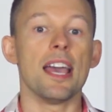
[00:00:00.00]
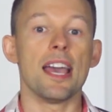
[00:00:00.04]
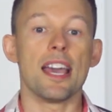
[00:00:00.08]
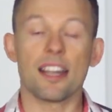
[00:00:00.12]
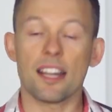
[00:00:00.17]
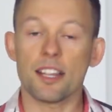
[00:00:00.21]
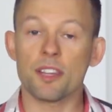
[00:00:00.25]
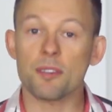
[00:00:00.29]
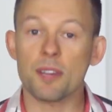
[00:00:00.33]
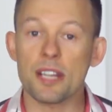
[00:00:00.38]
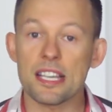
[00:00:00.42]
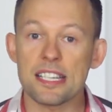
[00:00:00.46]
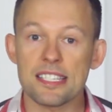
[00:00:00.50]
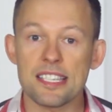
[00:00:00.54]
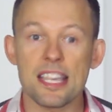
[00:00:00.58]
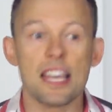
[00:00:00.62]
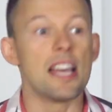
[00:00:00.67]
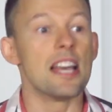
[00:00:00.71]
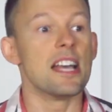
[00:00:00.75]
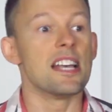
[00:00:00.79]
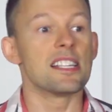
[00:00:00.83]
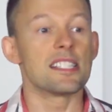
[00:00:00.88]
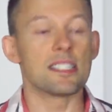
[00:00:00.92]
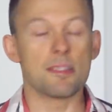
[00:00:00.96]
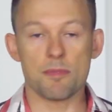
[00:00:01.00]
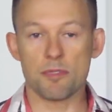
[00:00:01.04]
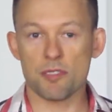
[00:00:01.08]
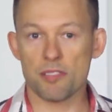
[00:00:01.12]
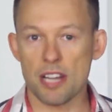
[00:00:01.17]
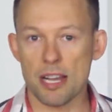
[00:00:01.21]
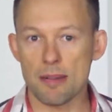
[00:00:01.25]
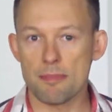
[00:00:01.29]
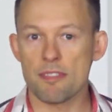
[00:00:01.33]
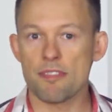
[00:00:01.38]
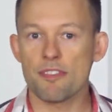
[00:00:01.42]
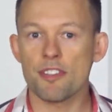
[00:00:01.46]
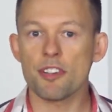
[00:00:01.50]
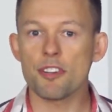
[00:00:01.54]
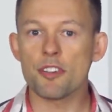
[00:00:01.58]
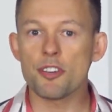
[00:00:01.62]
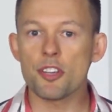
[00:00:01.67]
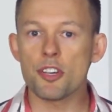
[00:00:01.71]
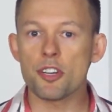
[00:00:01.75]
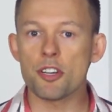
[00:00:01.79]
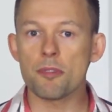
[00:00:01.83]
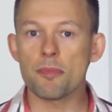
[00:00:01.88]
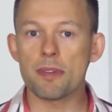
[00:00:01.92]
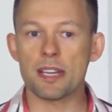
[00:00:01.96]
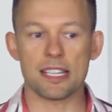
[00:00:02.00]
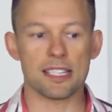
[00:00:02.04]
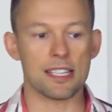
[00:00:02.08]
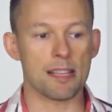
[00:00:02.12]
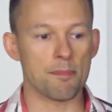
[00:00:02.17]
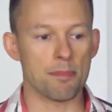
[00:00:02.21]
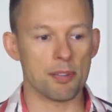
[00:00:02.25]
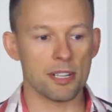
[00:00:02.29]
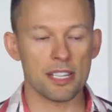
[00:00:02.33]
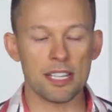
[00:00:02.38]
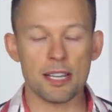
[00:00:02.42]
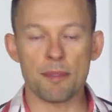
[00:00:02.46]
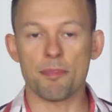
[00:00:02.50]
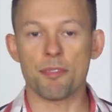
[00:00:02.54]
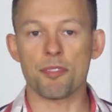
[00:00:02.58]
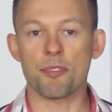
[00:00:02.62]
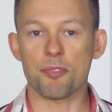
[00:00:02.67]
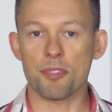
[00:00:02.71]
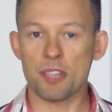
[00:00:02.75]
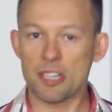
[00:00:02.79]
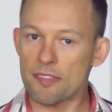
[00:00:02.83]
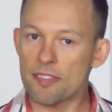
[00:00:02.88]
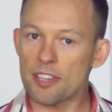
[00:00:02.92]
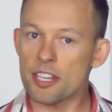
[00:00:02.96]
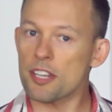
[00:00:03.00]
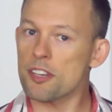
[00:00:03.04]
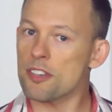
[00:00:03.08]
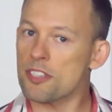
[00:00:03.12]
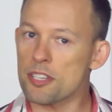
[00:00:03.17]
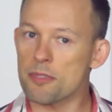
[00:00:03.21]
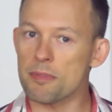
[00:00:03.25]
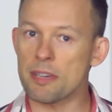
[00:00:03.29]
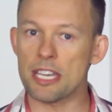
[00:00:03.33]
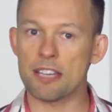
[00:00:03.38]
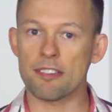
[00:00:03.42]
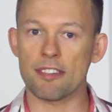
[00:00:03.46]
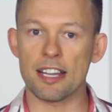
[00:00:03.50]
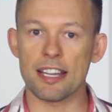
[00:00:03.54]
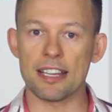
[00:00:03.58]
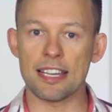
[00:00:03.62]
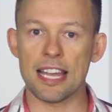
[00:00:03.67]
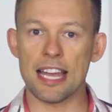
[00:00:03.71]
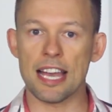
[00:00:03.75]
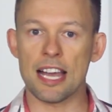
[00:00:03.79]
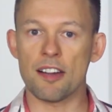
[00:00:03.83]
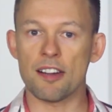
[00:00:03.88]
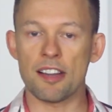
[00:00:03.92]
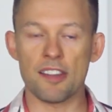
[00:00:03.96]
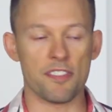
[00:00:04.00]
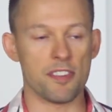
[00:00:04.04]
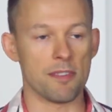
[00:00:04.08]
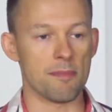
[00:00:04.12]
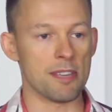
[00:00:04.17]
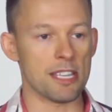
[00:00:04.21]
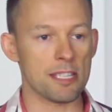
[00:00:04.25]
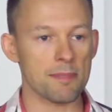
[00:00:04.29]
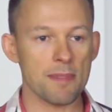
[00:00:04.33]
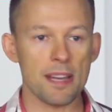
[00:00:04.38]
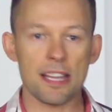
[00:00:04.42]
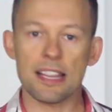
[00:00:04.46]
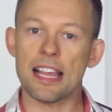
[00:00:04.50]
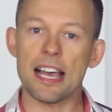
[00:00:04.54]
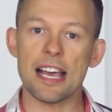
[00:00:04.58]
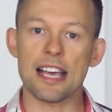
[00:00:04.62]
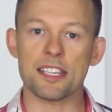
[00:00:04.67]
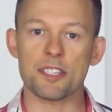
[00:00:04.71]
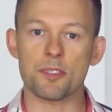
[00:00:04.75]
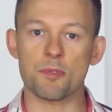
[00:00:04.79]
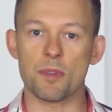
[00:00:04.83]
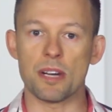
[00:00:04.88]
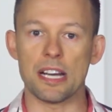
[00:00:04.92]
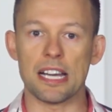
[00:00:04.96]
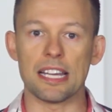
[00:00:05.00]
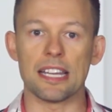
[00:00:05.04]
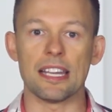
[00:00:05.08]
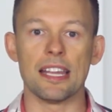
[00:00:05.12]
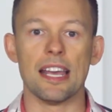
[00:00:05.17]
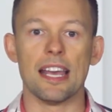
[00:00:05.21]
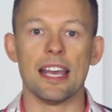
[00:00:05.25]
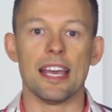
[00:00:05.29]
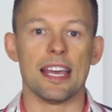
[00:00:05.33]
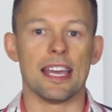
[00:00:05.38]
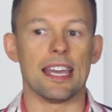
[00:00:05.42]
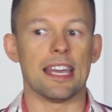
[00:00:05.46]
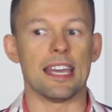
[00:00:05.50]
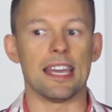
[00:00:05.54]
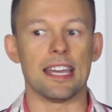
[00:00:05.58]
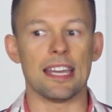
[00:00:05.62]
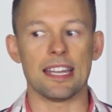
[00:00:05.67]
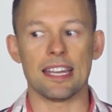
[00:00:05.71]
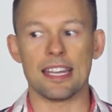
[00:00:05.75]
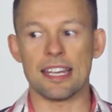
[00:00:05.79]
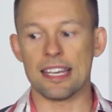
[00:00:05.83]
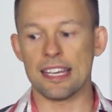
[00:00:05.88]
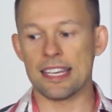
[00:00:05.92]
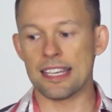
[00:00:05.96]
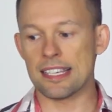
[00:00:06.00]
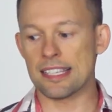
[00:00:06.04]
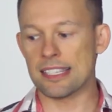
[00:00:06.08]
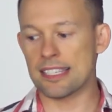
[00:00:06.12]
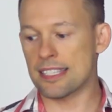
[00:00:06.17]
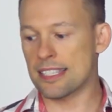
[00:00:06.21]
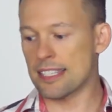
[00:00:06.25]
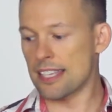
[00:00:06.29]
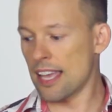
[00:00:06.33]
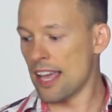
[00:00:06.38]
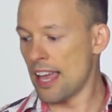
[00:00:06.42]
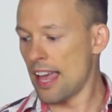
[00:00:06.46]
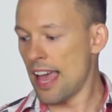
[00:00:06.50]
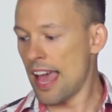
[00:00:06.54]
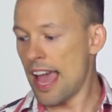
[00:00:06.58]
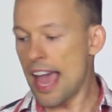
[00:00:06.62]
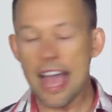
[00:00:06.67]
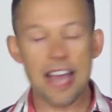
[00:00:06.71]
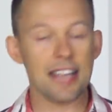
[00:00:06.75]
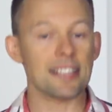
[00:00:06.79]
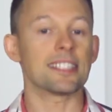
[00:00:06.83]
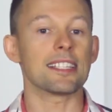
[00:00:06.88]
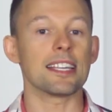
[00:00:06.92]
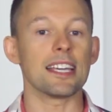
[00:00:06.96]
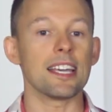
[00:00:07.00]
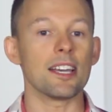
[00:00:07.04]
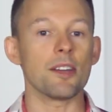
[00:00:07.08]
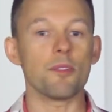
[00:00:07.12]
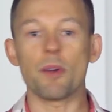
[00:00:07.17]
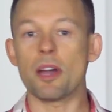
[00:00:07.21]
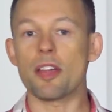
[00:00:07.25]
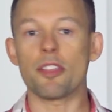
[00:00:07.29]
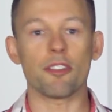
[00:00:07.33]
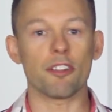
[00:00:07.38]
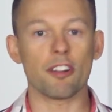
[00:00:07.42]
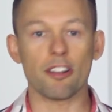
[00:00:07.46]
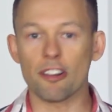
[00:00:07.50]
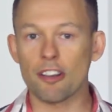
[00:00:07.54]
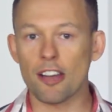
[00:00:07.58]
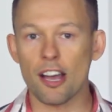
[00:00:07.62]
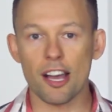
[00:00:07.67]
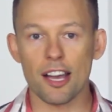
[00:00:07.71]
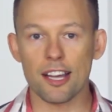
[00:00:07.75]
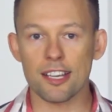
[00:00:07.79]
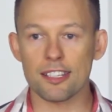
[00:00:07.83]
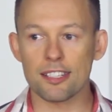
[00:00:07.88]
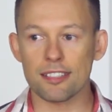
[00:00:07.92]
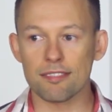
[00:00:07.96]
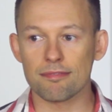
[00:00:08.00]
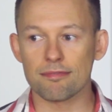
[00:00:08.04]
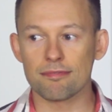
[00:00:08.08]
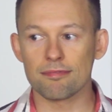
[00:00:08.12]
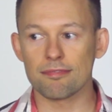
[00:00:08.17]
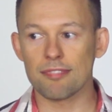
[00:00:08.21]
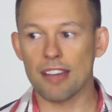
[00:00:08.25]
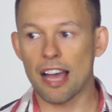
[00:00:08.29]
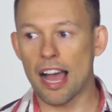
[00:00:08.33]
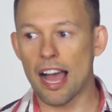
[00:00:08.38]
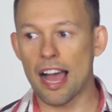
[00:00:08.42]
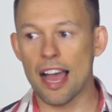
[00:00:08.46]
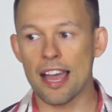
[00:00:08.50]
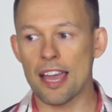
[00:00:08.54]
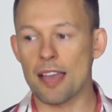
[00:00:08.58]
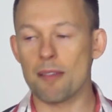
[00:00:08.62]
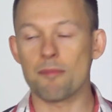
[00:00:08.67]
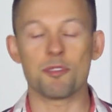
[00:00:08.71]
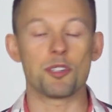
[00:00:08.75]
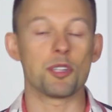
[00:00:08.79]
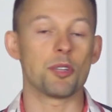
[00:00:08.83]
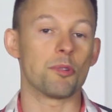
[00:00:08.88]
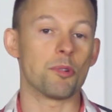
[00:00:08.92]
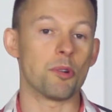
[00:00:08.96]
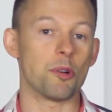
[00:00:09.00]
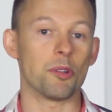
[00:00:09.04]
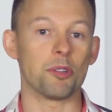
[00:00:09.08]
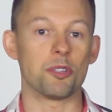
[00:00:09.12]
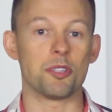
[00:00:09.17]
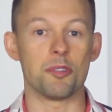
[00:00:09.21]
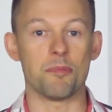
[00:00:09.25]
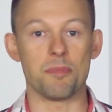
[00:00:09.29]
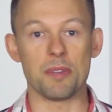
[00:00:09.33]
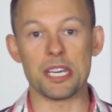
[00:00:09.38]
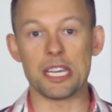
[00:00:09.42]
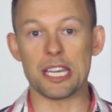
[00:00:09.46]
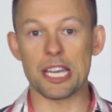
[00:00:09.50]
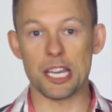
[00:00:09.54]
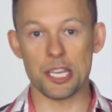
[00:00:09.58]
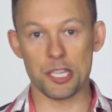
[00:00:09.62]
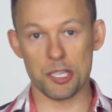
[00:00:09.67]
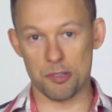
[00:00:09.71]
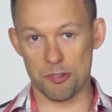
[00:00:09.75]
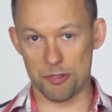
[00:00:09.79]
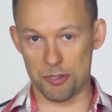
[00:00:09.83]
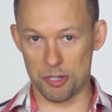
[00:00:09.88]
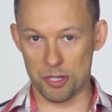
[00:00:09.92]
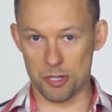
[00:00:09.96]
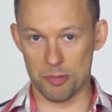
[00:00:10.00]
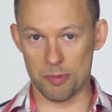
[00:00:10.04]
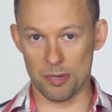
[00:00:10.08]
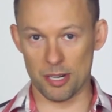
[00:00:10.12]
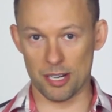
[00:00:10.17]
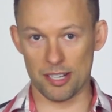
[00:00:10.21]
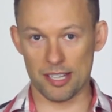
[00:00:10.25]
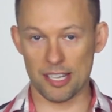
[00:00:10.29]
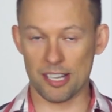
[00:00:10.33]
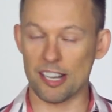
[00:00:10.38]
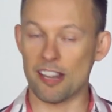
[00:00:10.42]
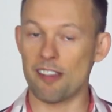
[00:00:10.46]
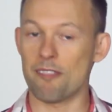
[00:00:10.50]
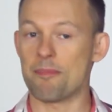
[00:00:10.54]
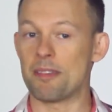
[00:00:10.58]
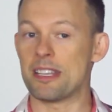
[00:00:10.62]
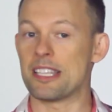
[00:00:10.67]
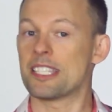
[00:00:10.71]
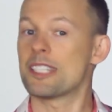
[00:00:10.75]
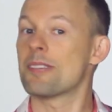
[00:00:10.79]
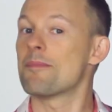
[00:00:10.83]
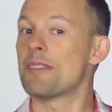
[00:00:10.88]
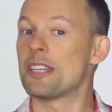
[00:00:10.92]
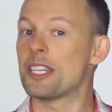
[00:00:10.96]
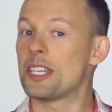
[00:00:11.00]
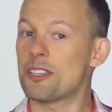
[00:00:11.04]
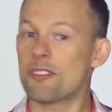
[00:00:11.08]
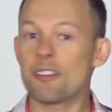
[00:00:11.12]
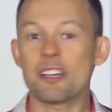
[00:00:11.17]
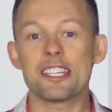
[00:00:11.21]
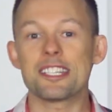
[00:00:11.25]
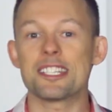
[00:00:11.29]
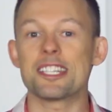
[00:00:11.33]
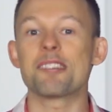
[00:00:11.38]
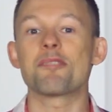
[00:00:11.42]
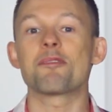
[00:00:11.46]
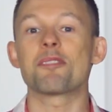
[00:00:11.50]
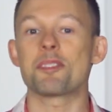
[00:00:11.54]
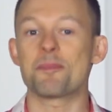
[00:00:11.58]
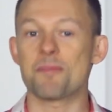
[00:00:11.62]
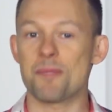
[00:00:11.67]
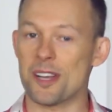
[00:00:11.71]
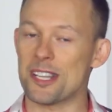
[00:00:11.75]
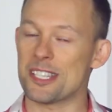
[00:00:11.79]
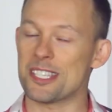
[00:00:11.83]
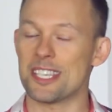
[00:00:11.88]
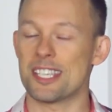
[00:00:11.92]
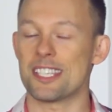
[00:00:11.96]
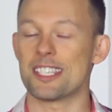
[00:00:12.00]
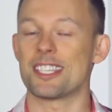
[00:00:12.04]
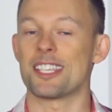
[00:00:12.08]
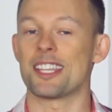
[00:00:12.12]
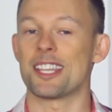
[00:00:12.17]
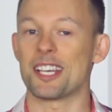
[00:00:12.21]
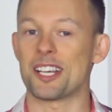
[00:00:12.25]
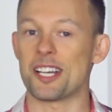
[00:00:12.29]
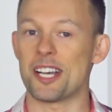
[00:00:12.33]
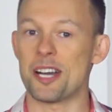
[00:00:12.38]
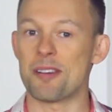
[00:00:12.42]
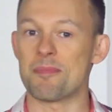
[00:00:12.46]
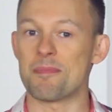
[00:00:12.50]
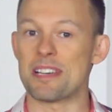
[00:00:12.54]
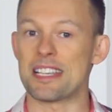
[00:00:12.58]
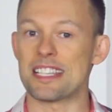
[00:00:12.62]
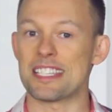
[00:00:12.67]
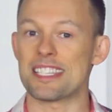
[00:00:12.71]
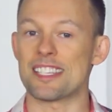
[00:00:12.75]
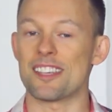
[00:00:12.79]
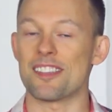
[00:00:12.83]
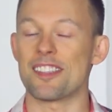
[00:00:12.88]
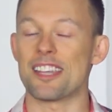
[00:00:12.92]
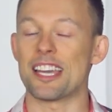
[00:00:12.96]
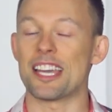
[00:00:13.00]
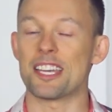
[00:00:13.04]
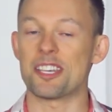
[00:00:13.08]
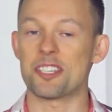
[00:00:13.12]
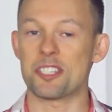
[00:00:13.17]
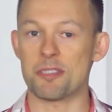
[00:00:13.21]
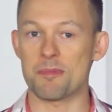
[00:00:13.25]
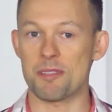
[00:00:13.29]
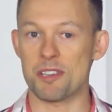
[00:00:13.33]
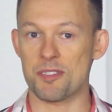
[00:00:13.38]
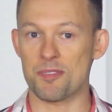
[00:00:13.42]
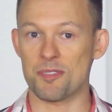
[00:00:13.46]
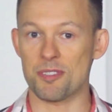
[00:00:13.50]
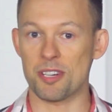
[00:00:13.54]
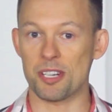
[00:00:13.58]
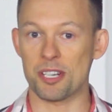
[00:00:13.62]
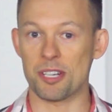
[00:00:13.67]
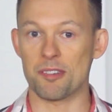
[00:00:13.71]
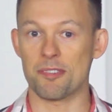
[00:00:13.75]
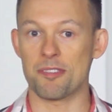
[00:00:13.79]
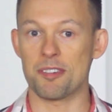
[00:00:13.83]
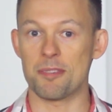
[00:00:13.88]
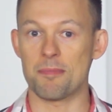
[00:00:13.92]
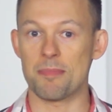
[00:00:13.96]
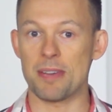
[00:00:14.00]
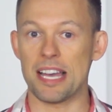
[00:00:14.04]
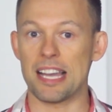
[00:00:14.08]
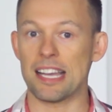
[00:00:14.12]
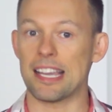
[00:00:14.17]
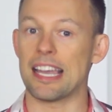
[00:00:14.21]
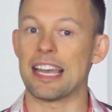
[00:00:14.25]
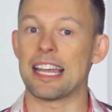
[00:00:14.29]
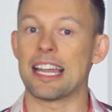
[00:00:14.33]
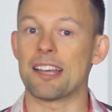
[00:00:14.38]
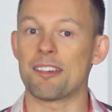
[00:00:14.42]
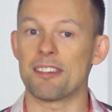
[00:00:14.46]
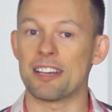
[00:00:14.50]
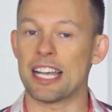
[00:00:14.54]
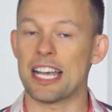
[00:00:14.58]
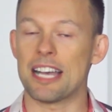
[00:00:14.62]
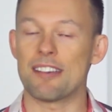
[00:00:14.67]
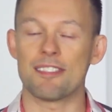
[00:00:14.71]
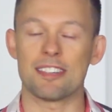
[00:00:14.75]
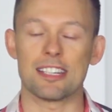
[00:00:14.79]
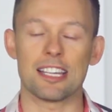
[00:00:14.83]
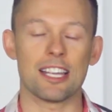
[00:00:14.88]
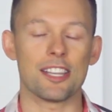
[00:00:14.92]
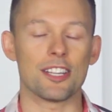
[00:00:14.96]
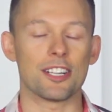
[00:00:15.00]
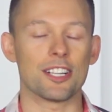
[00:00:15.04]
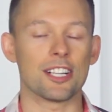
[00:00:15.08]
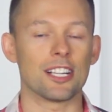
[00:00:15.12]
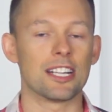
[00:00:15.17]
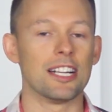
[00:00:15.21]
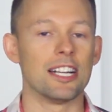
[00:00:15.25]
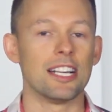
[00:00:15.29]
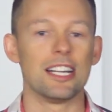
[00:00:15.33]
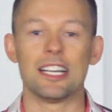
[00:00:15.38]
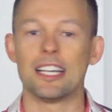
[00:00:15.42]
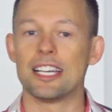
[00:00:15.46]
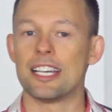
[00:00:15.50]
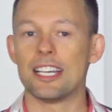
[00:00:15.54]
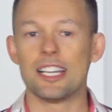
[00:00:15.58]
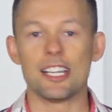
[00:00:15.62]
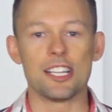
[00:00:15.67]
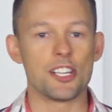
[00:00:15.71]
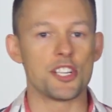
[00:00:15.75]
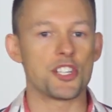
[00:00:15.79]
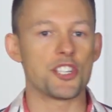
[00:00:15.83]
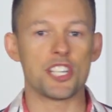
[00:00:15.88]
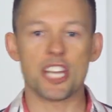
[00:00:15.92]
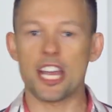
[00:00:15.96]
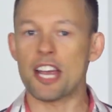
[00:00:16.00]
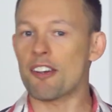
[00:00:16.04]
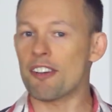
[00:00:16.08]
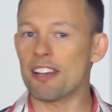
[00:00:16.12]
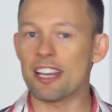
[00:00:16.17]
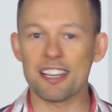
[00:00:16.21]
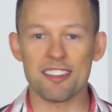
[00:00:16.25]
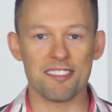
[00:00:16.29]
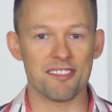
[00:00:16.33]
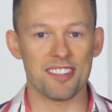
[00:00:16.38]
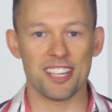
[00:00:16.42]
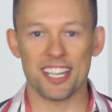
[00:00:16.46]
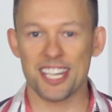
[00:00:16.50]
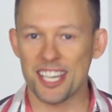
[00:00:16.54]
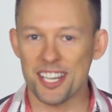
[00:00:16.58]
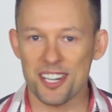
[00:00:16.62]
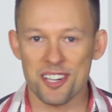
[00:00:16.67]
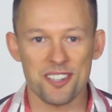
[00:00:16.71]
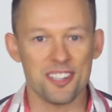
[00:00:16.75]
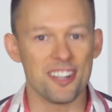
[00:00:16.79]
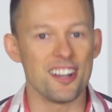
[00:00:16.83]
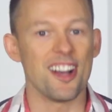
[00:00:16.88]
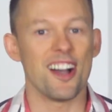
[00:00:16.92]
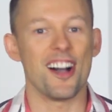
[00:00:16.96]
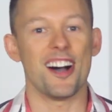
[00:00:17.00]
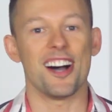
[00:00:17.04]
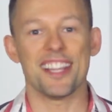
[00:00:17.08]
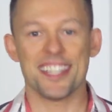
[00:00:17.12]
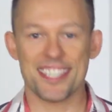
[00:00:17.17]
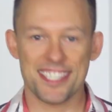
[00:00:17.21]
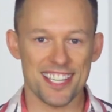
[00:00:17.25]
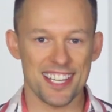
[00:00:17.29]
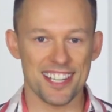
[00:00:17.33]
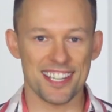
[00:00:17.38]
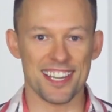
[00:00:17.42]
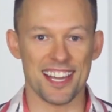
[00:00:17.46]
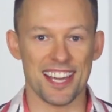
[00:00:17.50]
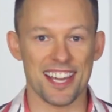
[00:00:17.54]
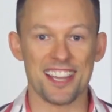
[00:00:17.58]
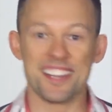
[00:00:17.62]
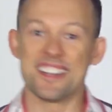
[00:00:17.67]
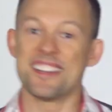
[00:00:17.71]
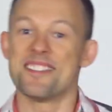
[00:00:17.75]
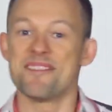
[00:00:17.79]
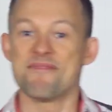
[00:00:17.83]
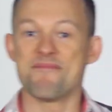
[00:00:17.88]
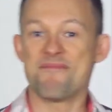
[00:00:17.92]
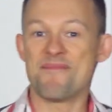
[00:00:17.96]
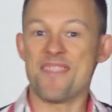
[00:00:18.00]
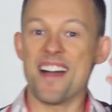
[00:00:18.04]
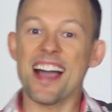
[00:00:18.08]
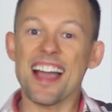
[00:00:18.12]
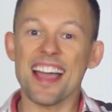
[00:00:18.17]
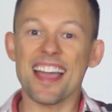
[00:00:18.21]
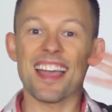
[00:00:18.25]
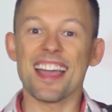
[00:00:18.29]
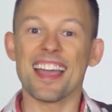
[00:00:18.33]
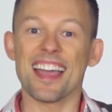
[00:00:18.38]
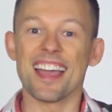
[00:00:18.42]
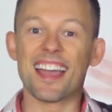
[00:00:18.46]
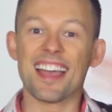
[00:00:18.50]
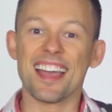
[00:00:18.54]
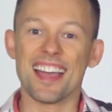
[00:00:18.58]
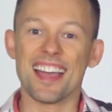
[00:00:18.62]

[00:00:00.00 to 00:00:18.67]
And otherwise, subscribe if you're new, because I'm putting up 3 videos a week right now. If you missed my last one, it is asking whether or not I am too old to be a YouTuber. There have been some interesting responses in the comments, so thank you so much for all your feedback, and I will have another sharing video on Sunday. Bye!